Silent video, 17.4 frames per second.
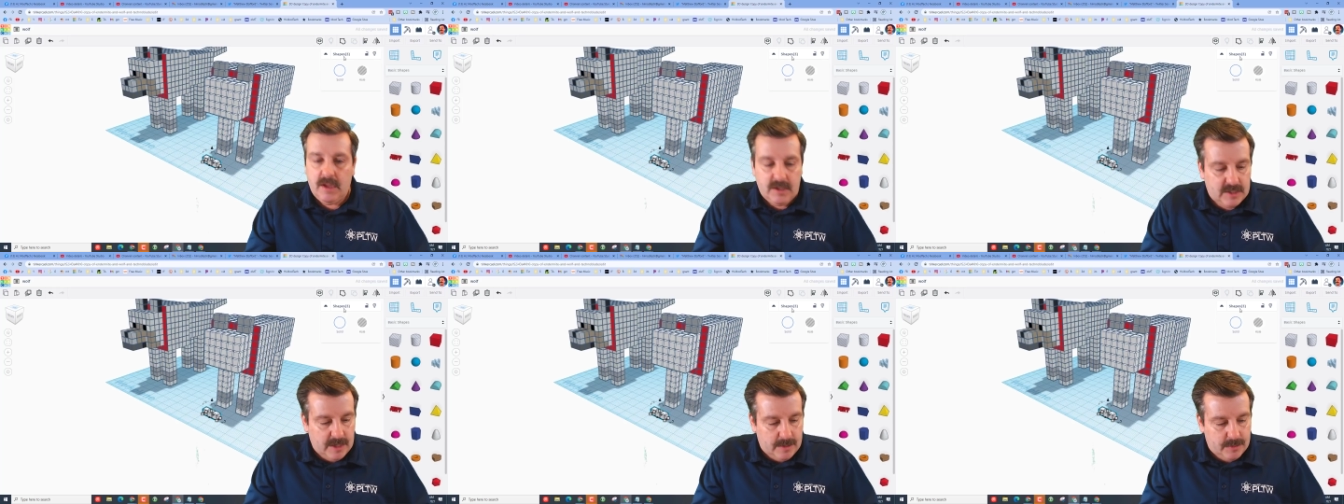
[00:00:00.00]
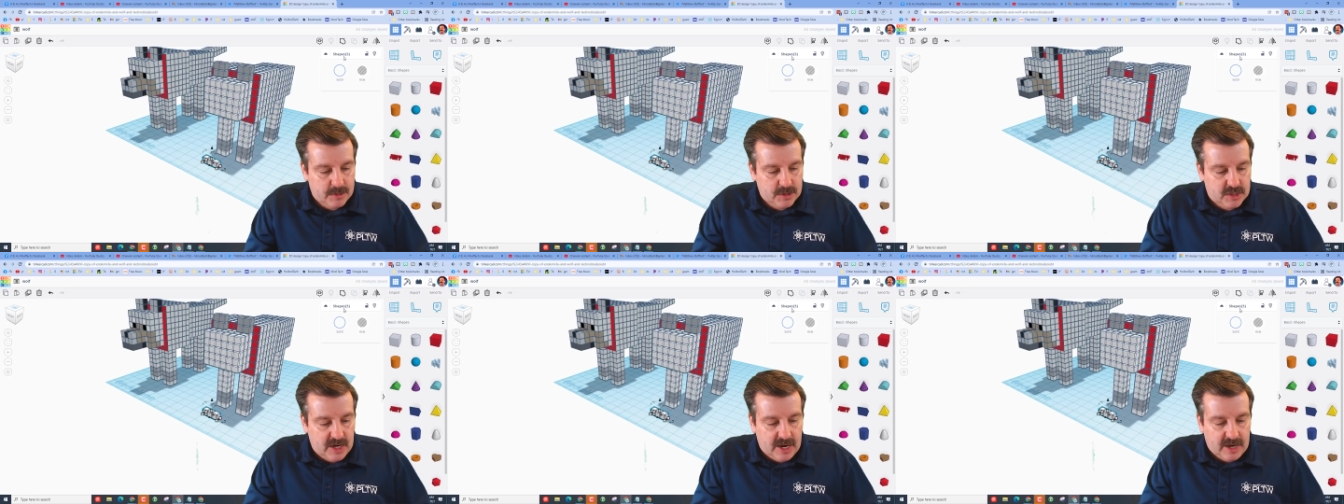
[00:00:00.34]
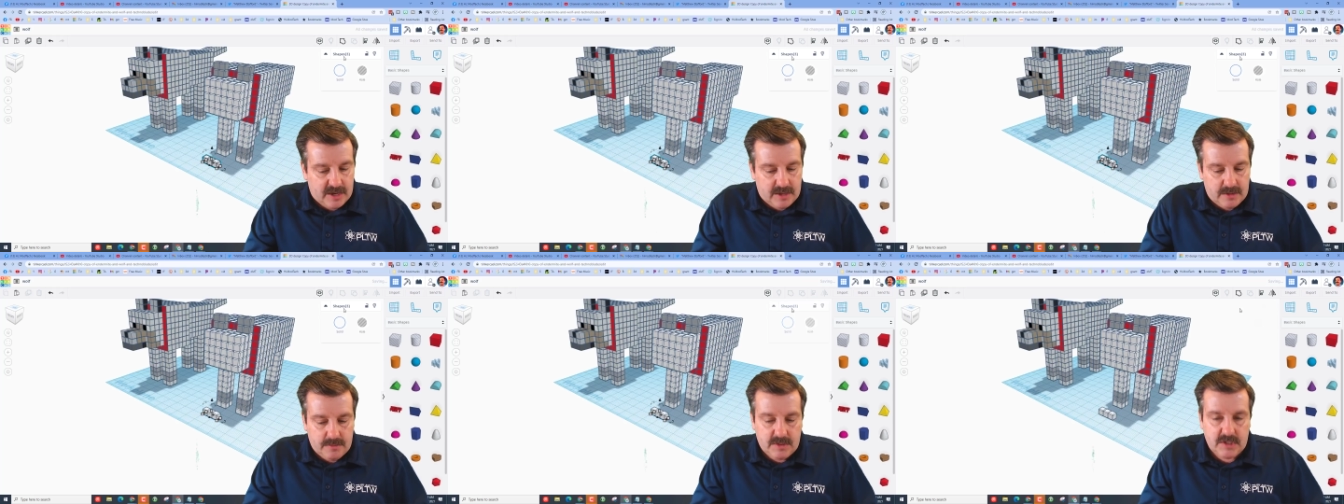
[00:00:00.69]
double
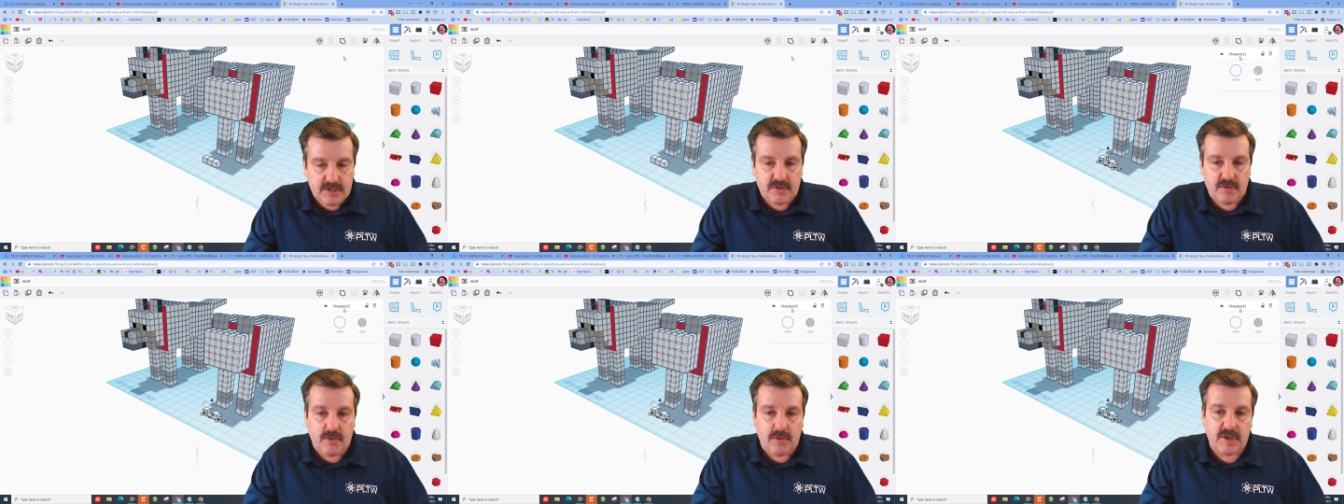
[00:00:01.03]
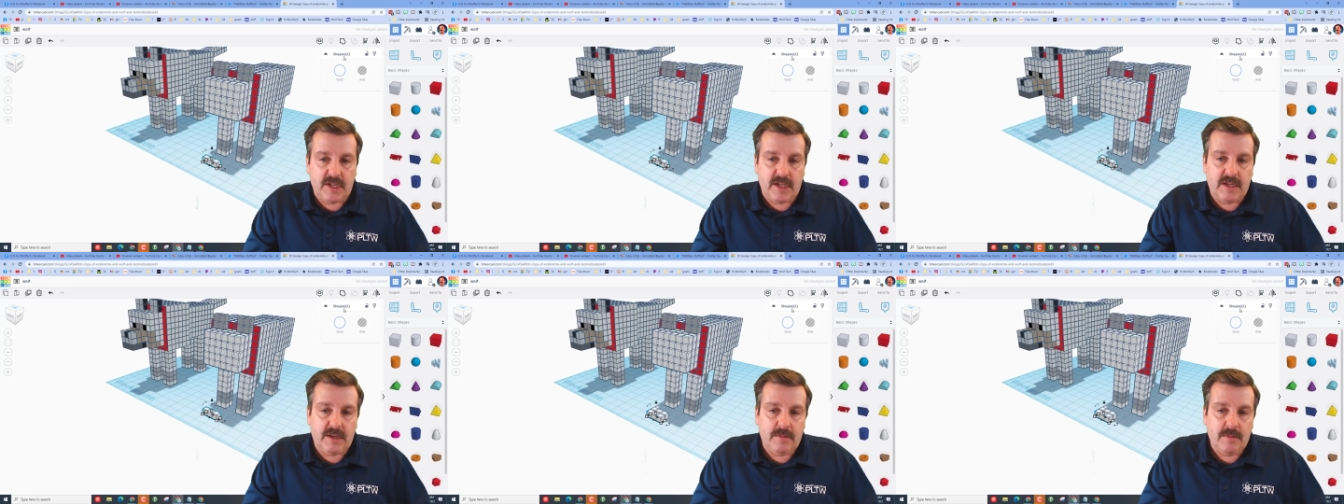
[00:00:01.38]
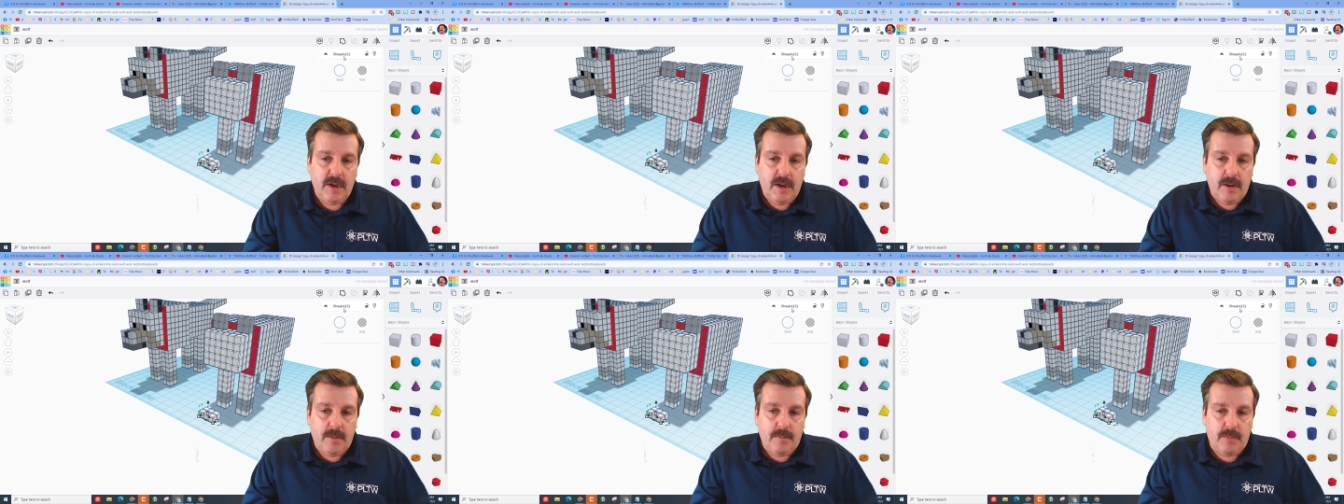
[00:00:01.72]
check, control D,
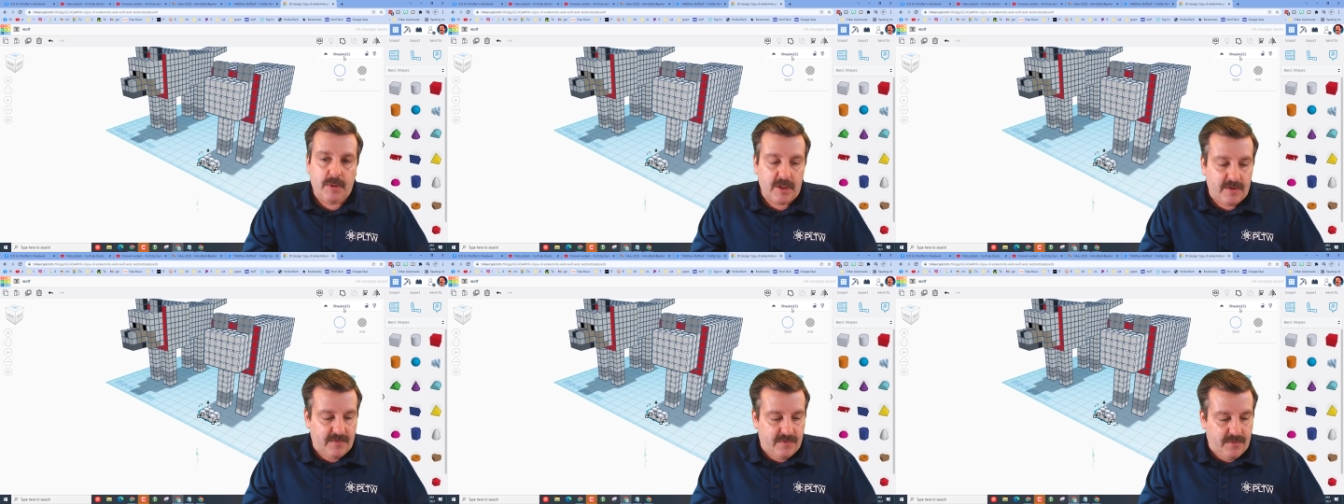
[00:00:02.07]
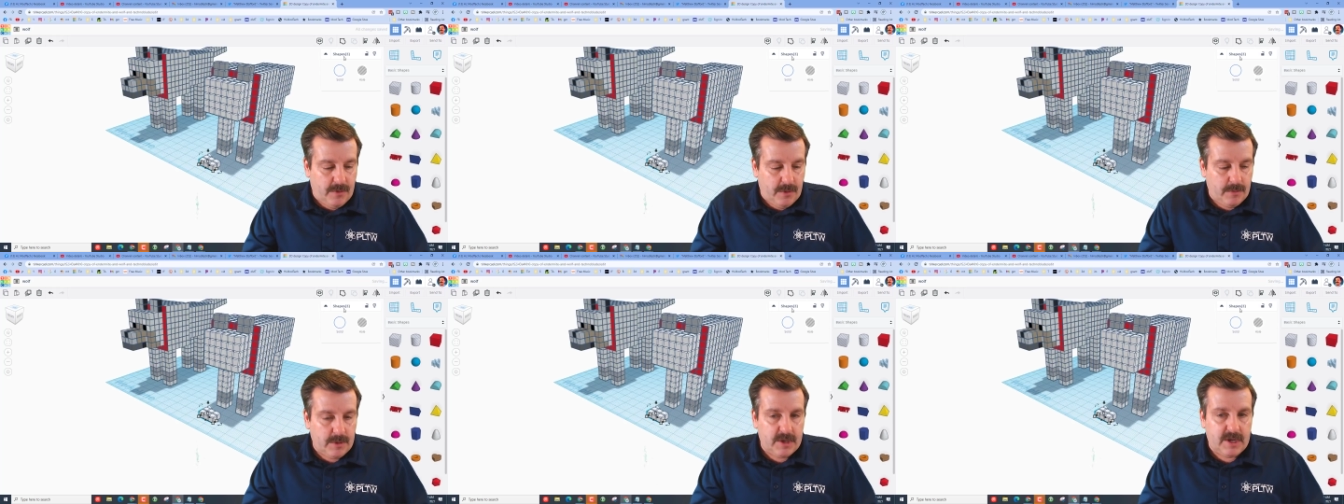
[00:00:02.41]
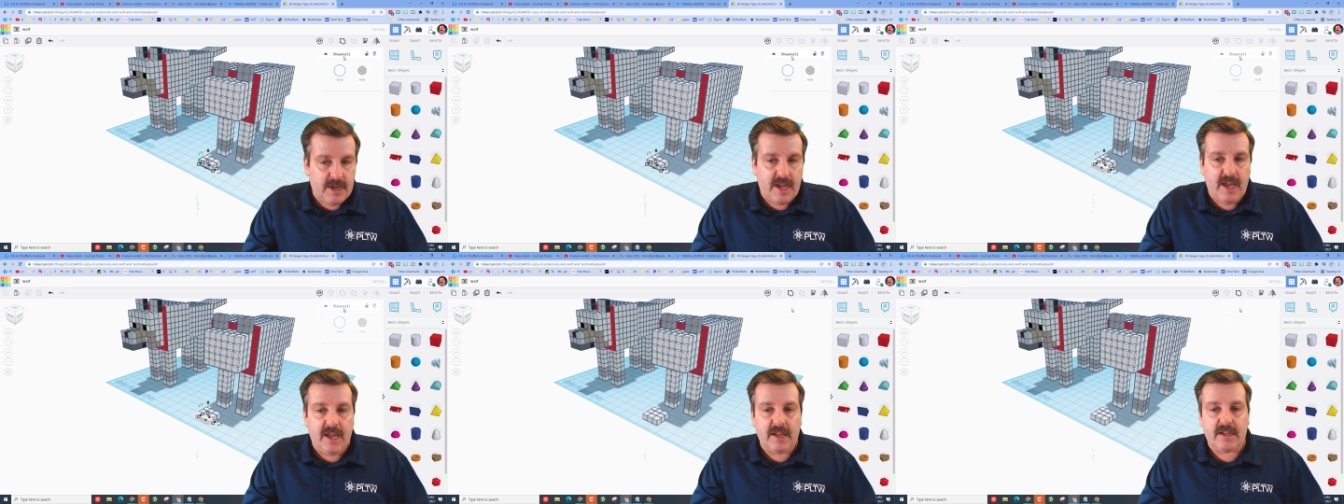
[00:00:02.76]
pull it
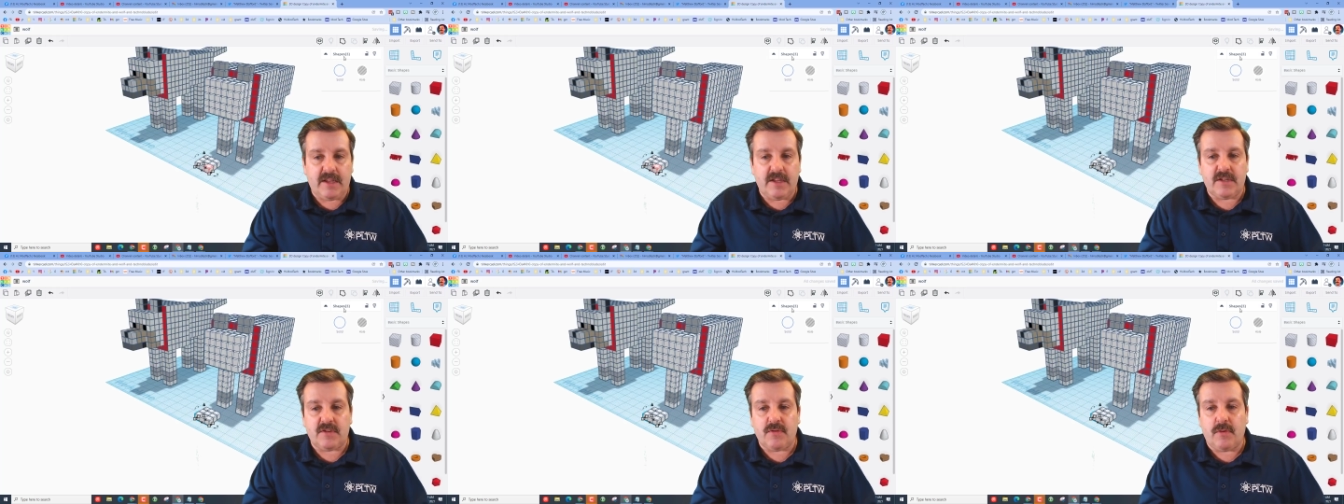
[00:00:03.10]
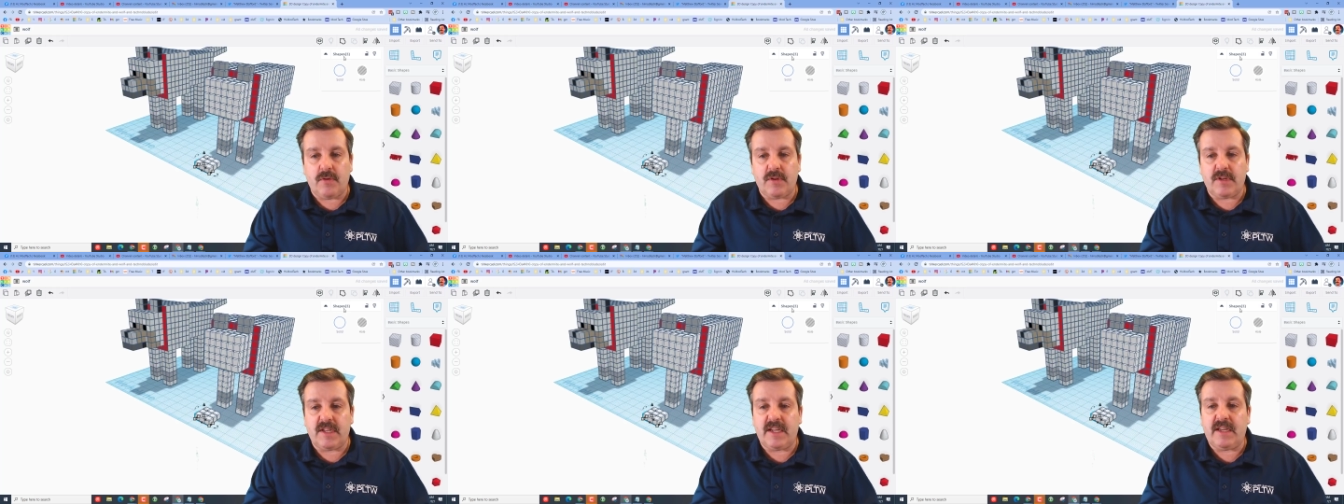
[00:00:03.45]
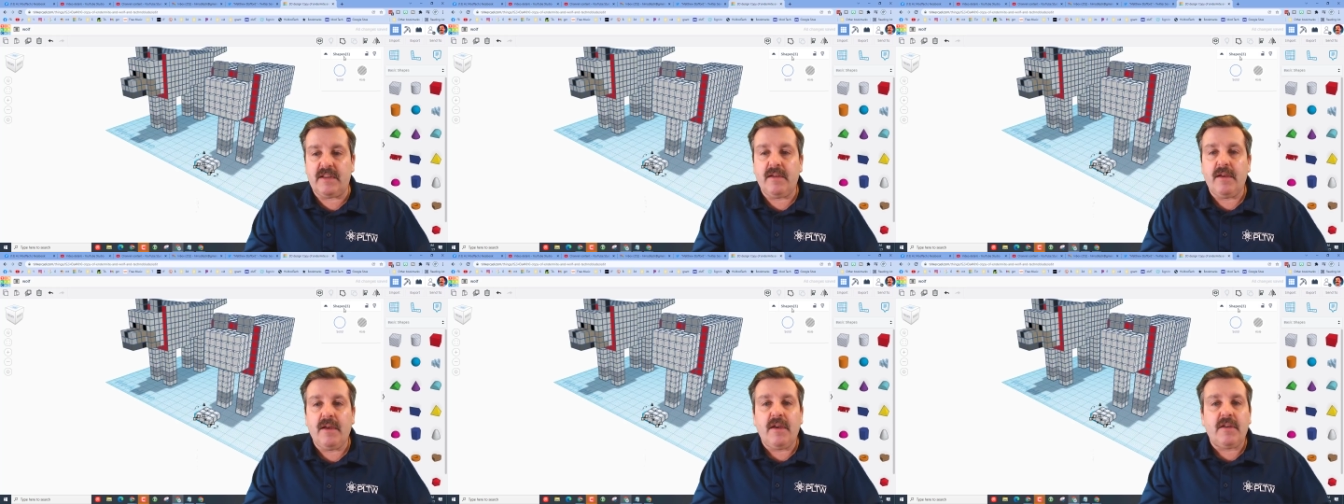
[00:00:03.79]
forward, and control D.